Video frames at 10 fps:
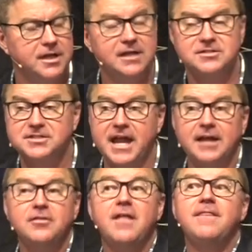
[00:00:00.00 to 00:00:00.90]
it's
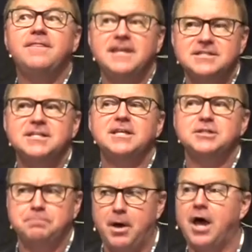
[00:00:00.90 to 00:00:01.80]
saying that this
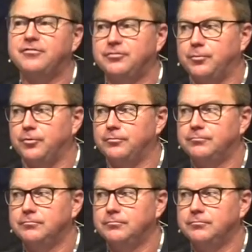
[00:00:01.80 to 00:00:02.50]
is possible.